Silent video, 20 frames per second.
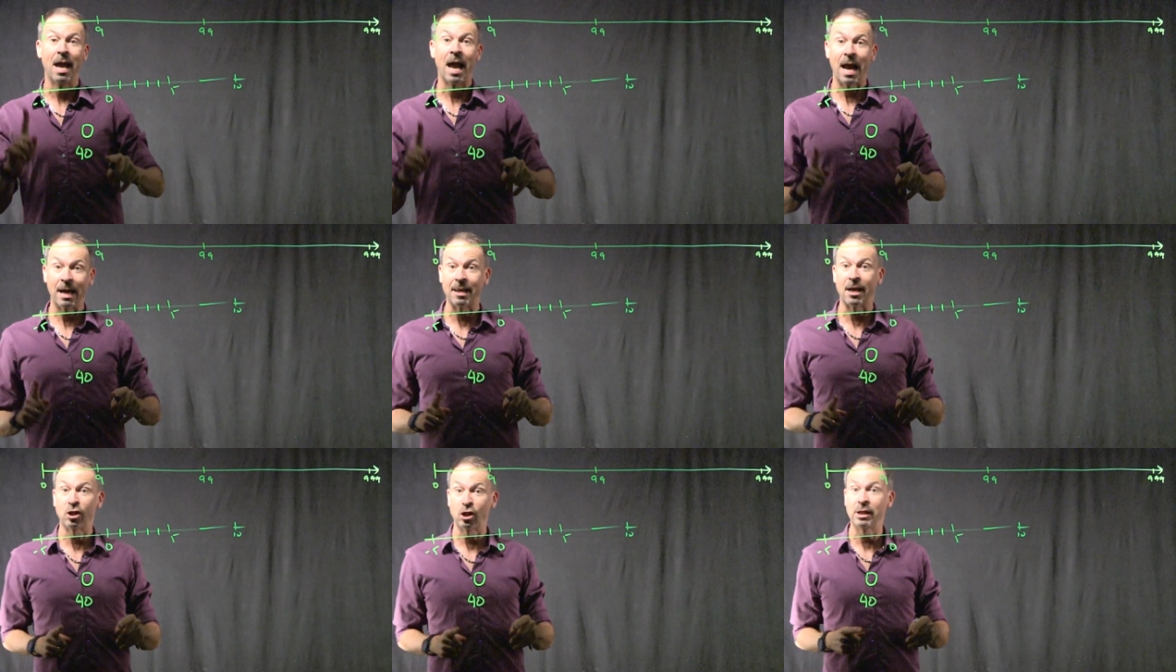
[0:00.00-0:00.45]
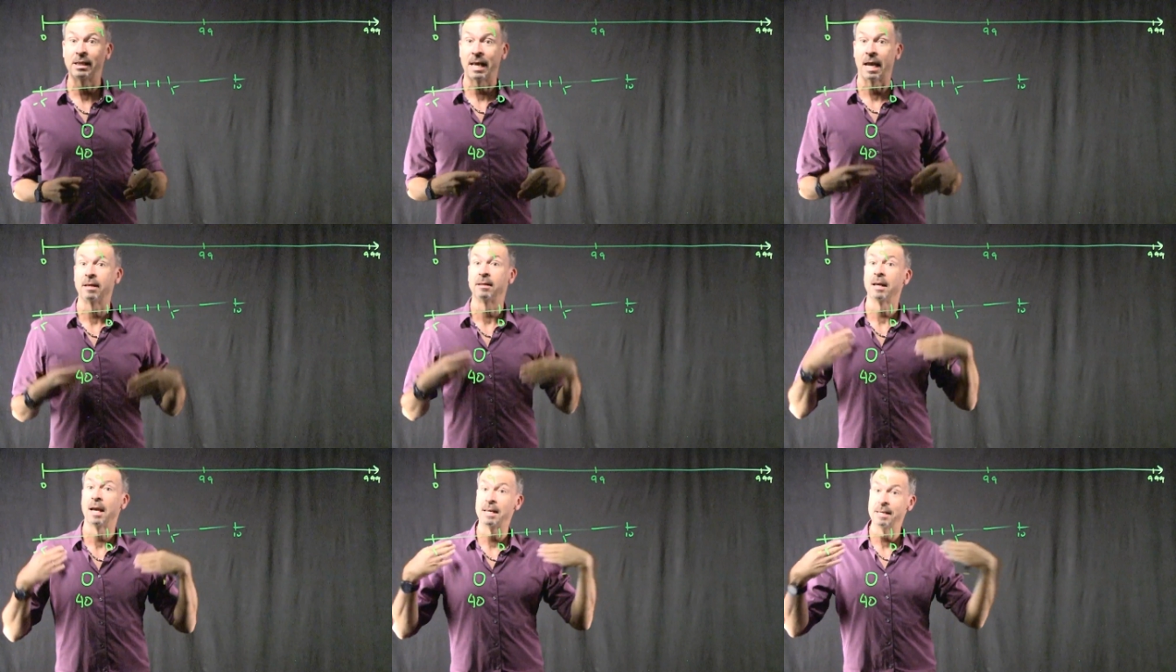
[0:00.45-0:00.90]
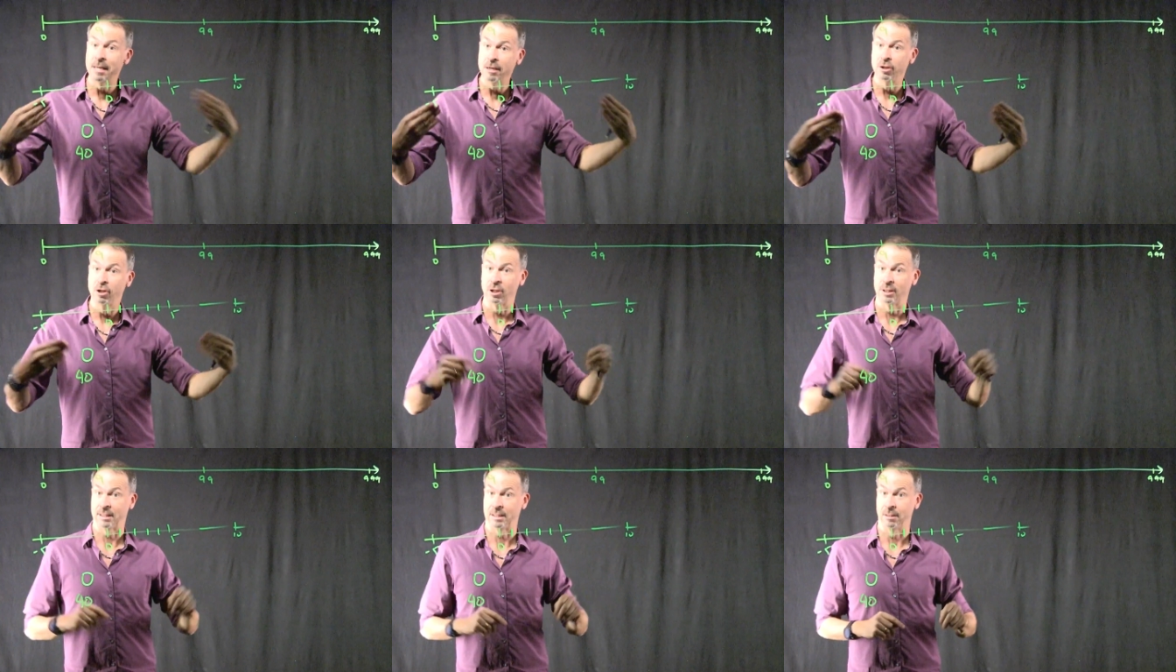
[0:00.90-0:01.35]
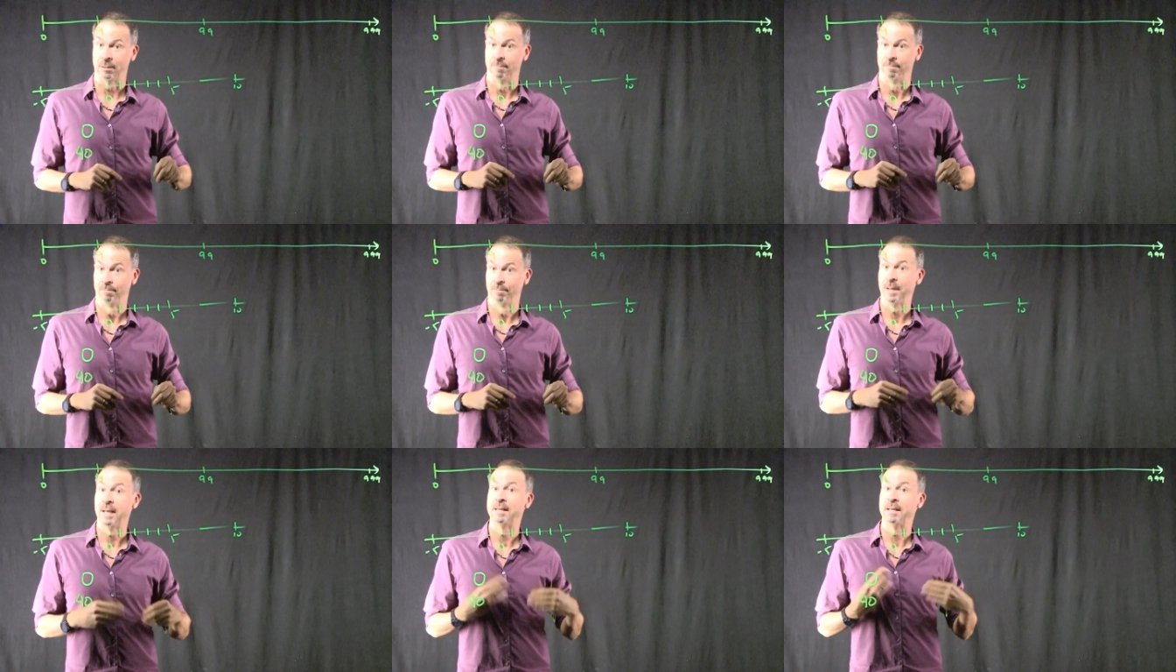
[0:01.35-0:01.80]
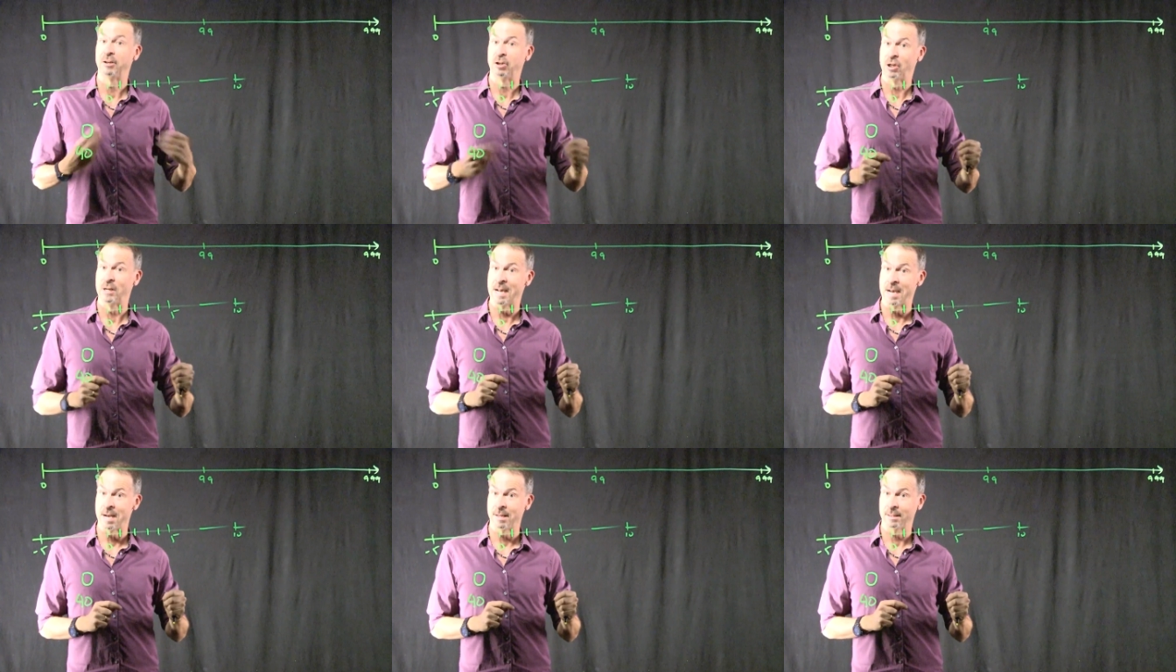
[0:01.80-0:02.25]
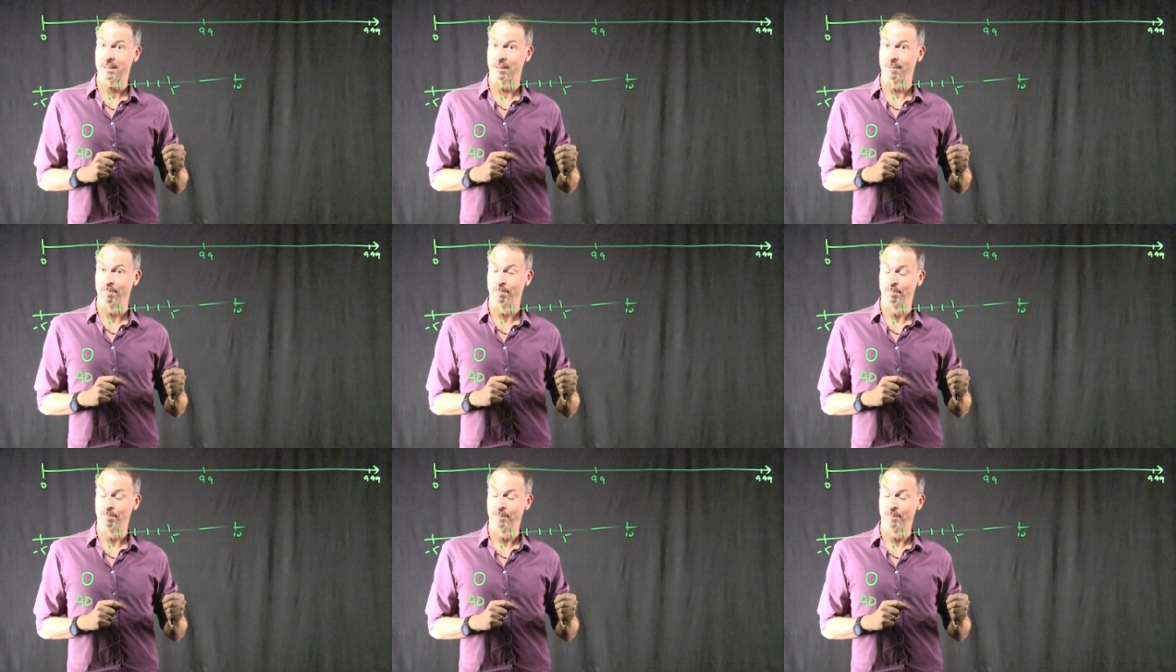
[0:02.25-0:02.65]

and actually get an integer still, an integer answer.